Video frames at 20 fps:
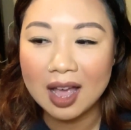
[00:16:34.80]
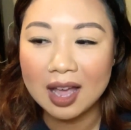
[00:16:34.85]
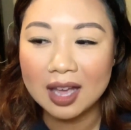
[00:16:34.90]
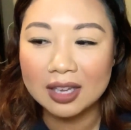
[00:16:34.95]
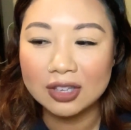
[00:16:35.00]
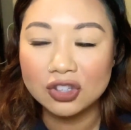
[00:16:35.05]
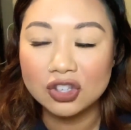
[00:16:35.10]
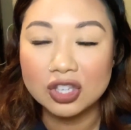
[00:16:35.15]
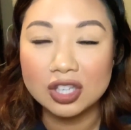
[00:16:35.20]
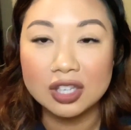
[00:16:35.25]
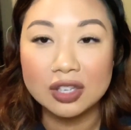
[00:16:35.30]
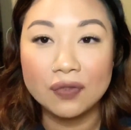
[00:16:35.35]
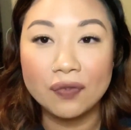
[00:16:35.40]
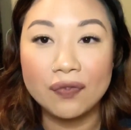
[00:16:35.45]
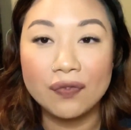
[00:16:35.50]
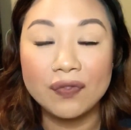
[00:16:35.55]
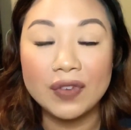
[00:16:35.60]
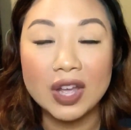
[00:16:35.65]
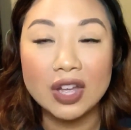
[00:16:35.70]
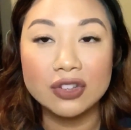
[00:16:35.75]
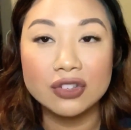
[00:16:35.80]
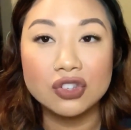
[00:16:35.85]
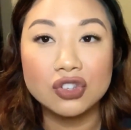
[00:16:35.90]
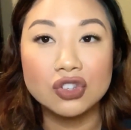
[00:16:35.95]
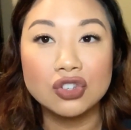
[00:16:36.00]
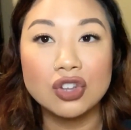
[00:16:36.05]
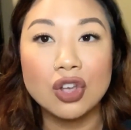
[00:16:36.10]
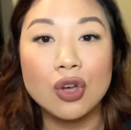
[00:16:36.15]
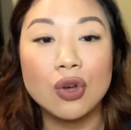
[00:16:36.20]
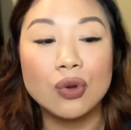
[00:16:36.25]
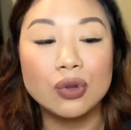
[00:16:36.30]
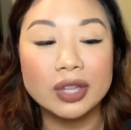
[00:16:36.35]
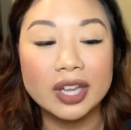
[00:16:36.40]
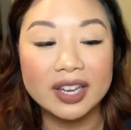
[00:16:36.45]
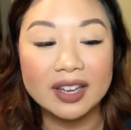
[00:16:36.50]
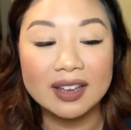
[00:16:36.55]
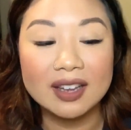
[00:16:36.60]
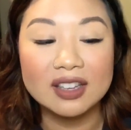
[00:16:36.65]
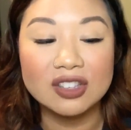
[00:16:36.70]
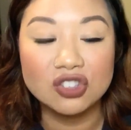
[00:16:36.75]
just felt so
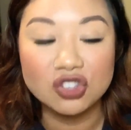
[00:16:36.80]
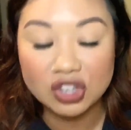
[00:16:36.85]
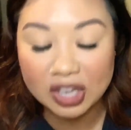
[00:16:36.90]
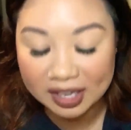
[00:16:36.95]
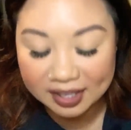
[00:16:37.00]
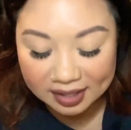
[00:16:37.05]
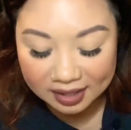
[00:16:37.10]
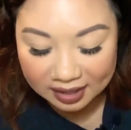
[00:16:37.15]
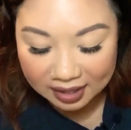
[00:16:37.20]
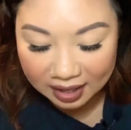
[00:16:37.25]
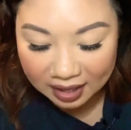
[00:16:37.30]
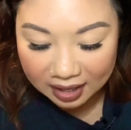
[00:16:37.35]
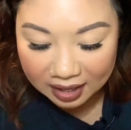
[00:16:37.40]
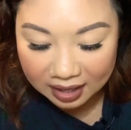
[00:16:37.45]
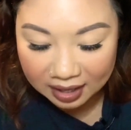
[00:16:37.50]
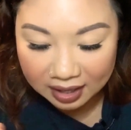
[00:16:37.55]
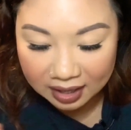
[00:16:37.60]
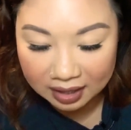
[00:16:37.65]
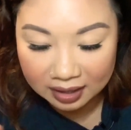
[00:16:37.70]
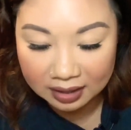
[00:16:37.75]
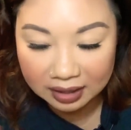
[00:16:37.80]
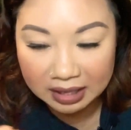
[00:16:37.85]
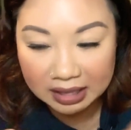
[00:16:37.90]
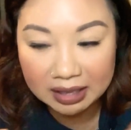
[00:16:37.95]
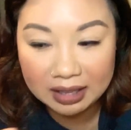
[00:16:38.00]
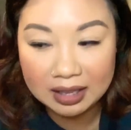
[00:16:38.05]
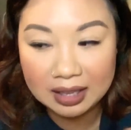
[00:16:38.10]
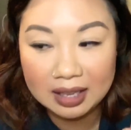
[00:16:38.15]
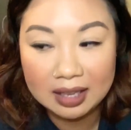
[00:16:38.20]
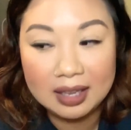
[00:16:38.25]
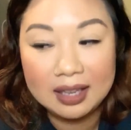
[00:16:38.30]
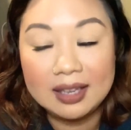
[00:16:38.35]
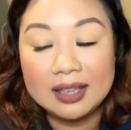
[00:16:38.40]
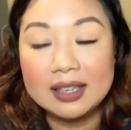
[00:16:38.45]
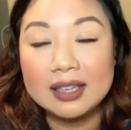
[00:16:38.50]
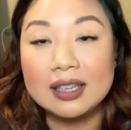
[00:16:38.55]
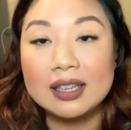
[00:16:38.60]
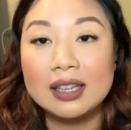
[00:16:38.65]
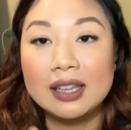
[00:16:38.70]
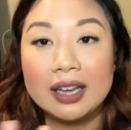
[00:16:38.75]
like congested and
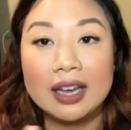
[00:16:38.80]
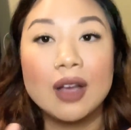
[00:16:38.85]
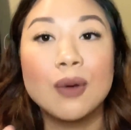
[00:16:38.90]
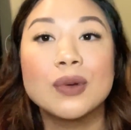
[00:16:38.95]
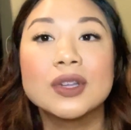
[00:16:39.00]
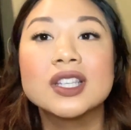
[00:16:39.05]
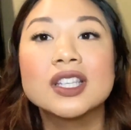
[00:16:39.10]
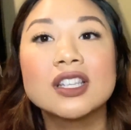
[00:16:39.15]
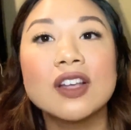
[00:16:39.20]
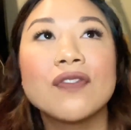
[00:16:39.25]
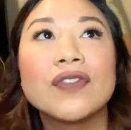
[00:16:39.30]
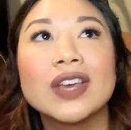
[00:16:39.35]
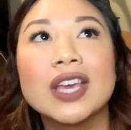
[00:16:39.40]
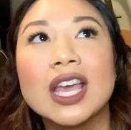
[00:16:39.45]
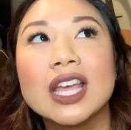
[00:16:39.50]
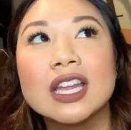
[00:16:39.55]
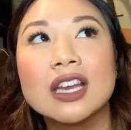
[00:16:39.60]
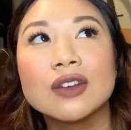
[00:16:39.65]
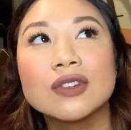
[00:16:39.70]
like I was suffocating.